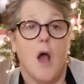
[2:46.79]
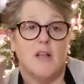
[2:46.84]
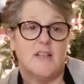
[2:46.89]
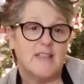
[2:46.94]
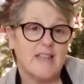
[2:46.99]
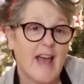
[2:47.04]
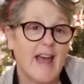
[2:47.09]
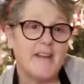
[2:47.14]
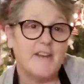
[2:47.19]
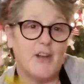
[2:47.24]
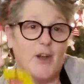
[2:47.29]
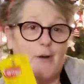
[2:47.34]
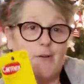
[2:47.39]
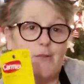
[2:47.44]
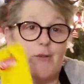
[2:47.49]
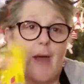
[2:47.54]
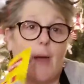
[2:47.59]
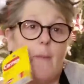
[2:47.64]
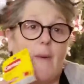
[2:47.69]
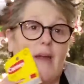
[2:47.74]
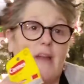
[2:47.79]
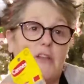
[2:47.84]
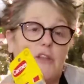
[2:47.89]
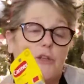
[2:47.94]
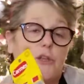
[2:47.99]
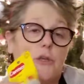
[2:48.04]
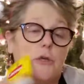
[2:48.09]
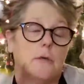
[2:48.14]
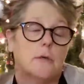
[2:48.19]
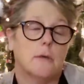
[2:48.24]
Side note, so I
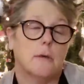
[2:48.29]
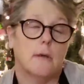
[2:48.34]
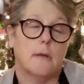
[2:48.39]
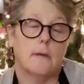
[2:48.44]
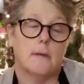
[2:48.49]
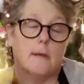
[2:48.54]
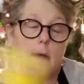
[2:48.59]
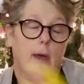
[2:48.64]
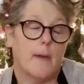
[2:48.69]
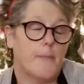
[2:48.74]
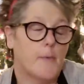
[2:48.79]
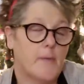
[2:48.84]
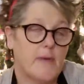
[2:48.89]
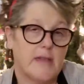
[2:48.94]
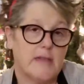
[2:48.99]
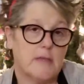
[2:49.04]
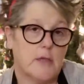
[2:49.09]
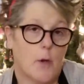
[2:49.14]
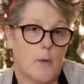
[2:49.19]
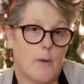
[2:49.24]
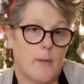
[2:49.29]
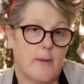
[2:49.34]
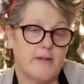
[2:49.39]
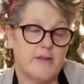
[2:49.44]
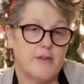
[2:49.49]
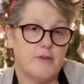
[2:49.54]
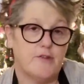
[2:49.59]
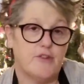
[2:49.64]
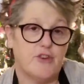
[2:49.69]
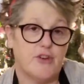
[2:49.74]
went, a couple weeks ago, we went
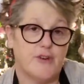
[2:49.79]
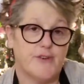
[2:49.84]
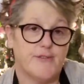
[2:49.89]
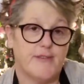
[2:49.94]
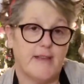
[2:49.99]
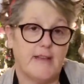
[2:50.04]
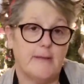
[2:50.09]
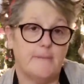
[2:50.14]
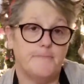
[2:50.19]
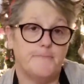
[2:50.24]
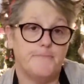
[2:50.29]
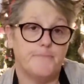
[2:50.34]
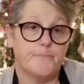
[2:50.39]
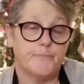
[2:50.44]
to New Jersey.